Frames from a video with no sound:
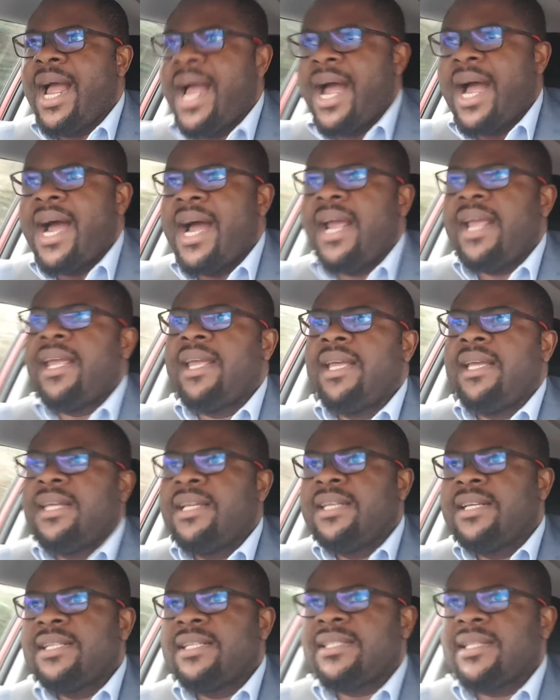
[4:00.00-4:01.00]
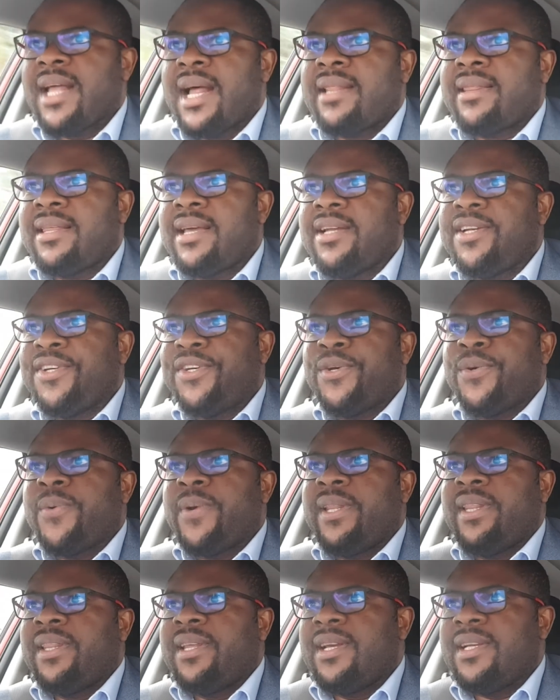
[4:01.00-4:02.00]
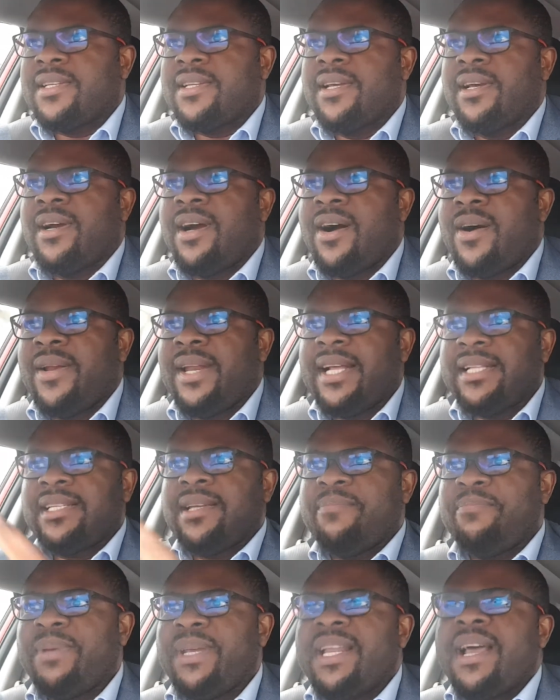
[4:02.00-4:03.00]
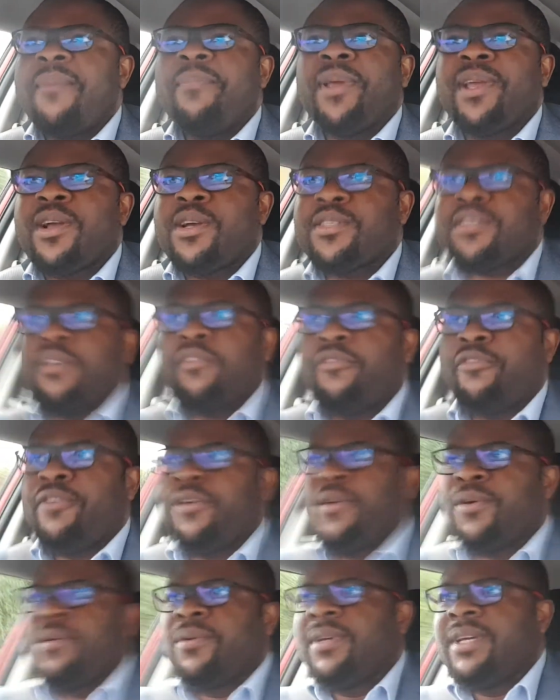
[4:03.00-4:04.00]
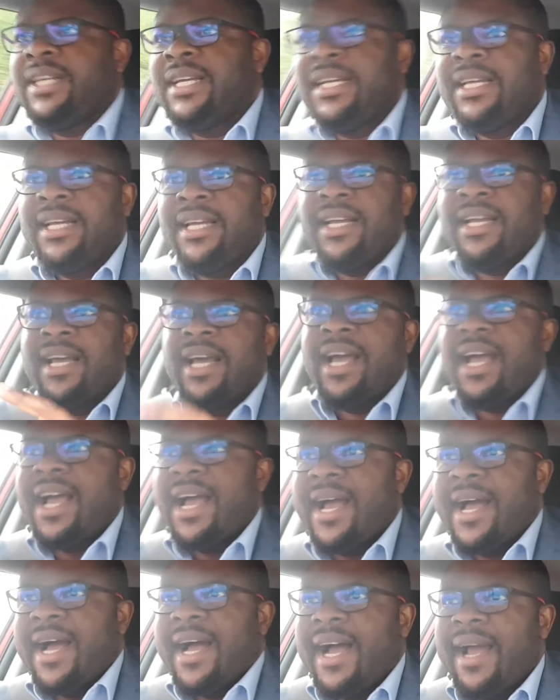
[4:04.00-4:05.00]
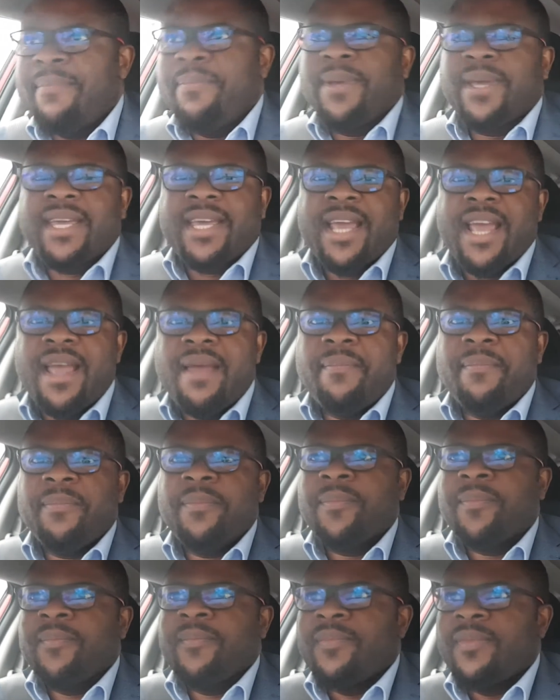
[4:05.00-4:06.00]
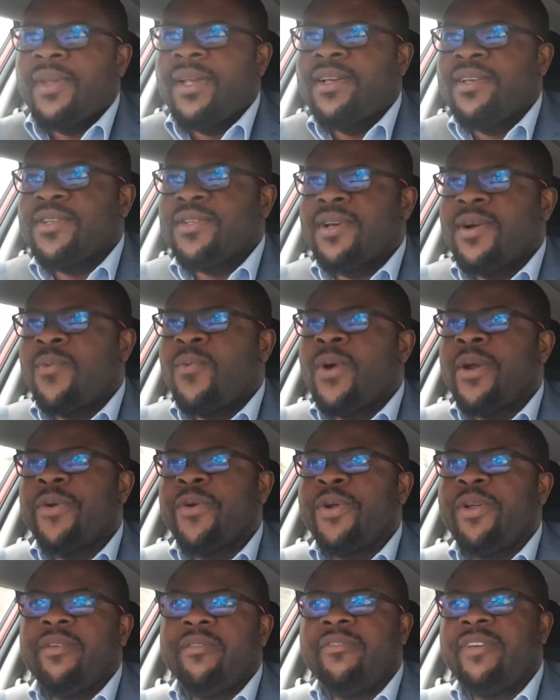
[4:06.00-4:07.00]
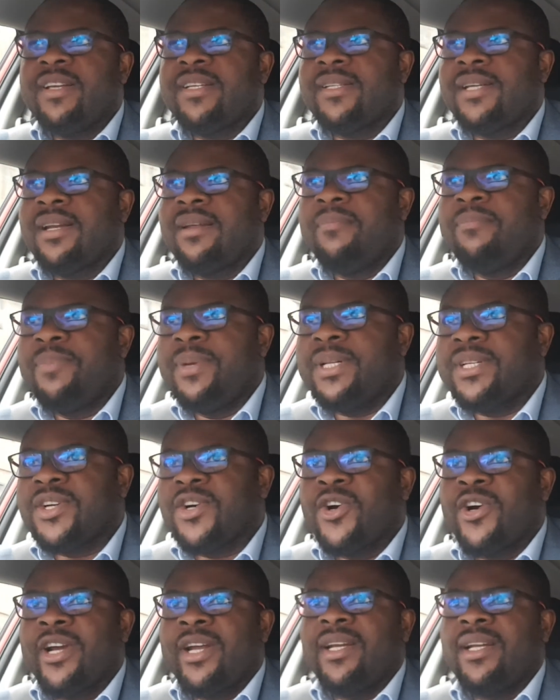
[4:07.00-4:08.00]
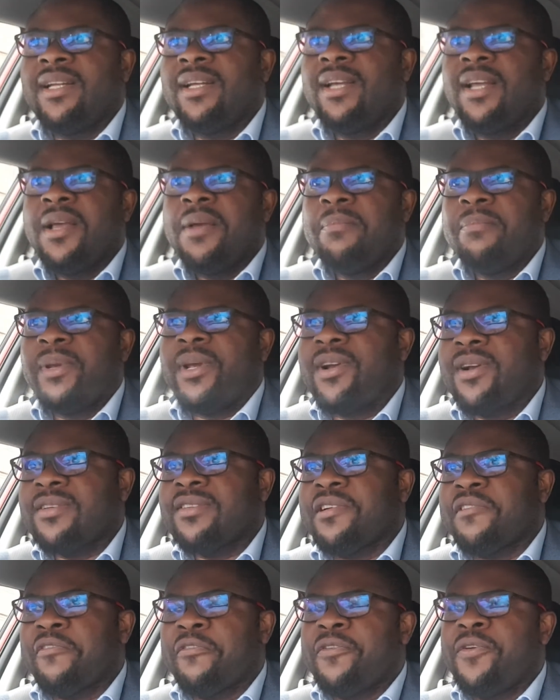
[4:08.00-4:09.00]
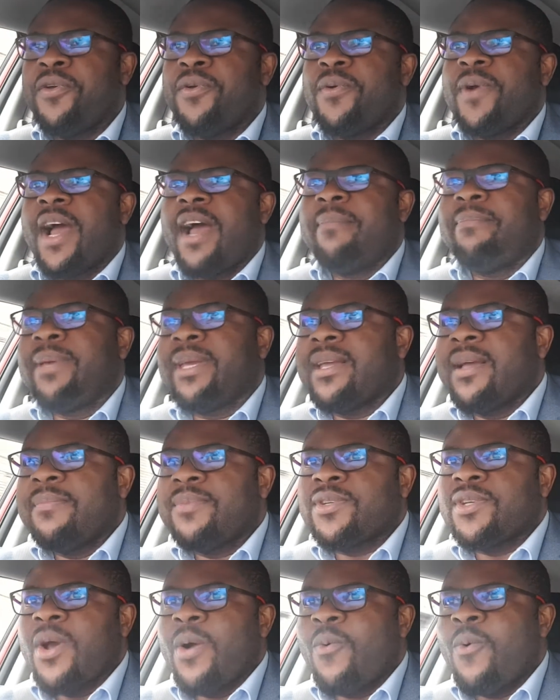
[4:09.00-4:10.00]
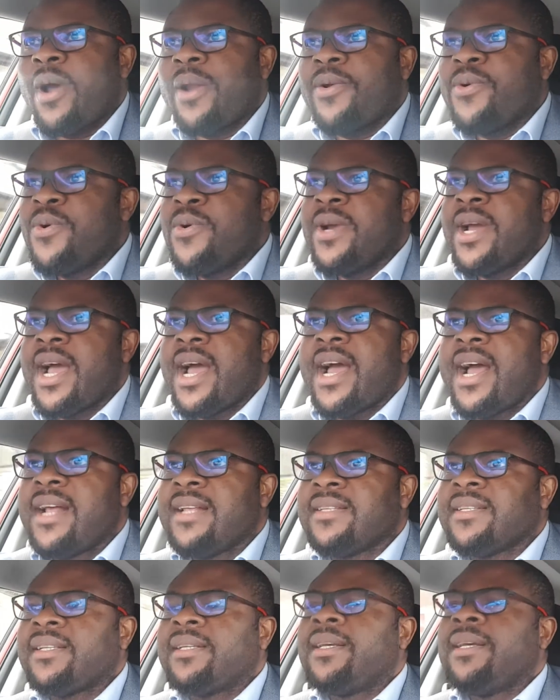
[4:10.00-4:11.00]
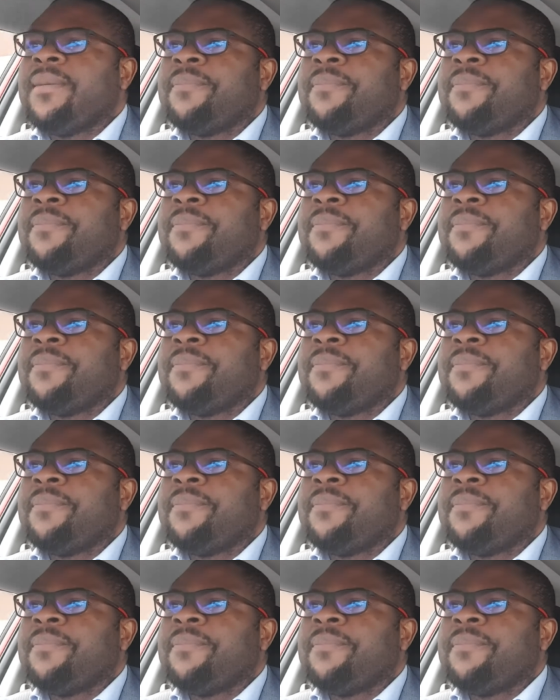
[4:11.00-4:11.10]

I started doing this. Oh, let it be that because of you, I became someone who invested in Bitcoin. Because of you, I became someone who has